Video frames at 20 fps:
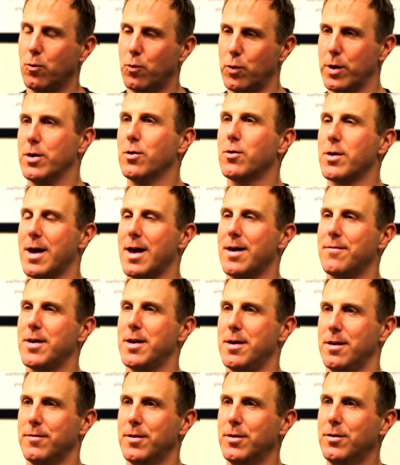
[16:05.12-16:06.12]
We don't have
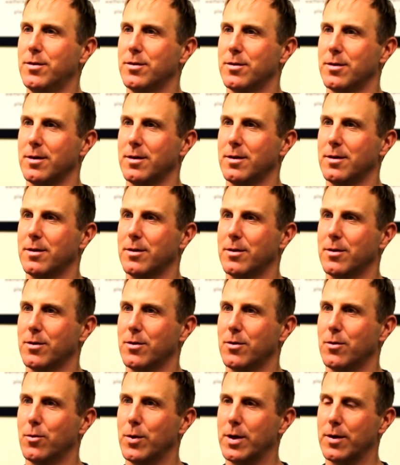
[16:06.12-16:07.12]
that inefficiency.
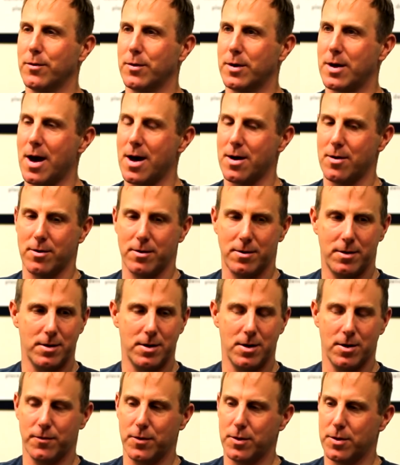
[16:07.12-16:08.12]
We have gotten,
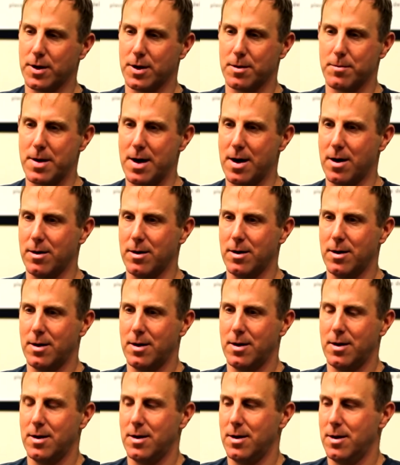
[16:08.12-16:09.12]
you know, if you think about
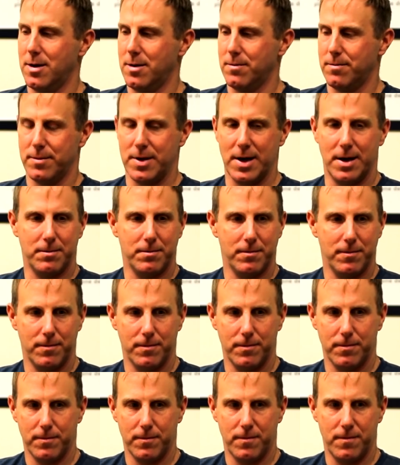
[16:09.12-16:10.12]
that
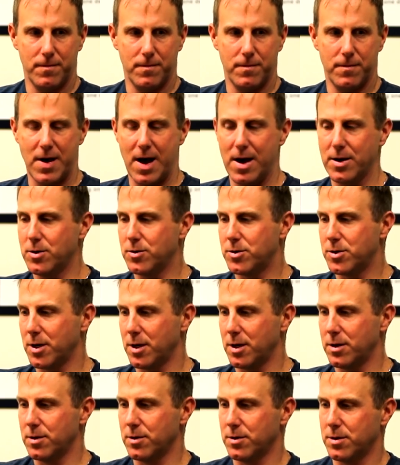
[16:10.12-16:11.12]
value
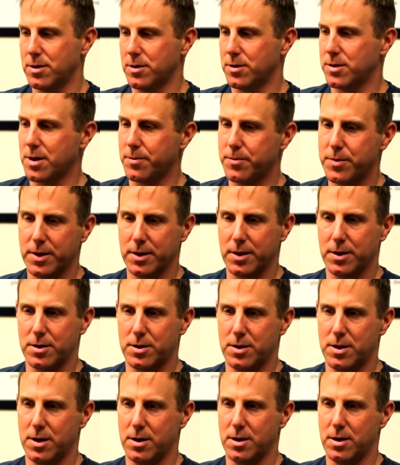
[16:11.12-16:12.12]
chain, there's there's something
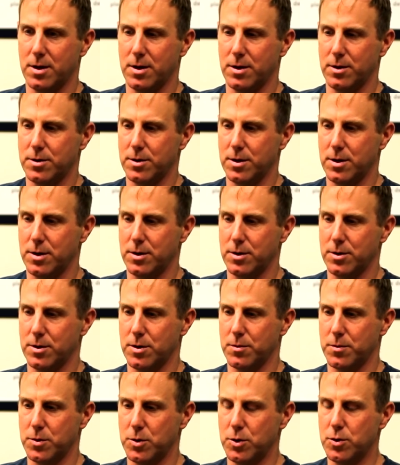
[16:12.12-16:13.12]
that, that is
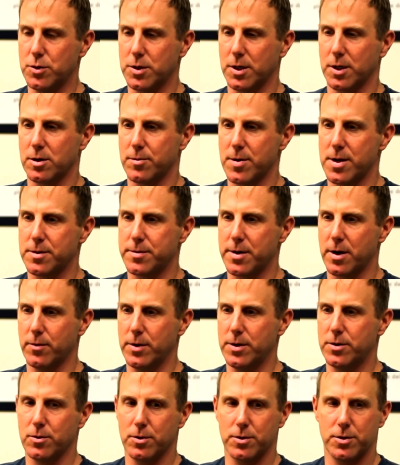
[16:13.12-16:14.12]
is using a tremendous amount of
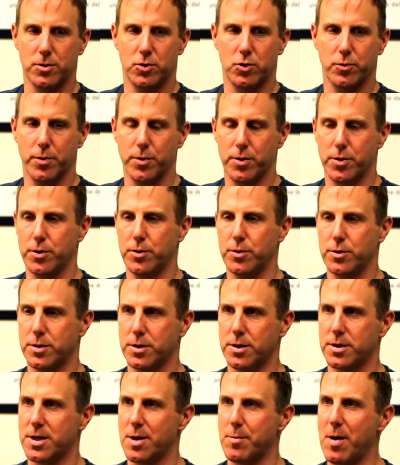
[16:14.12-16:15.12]
resources to
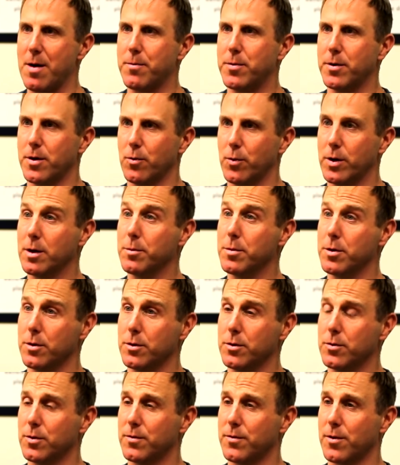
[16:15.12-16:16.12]
produce the same output that we can
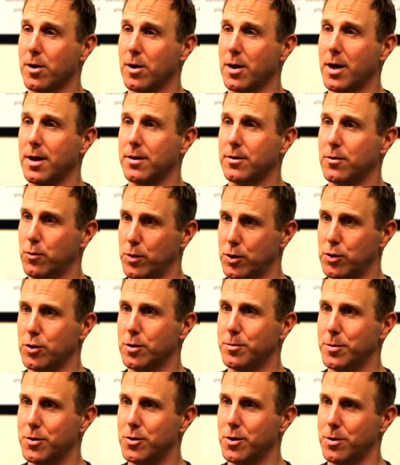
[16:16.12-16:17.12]
produce with far less. We
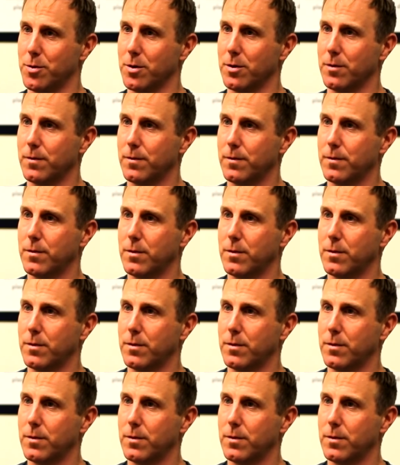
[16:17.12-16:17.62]
should be cheaper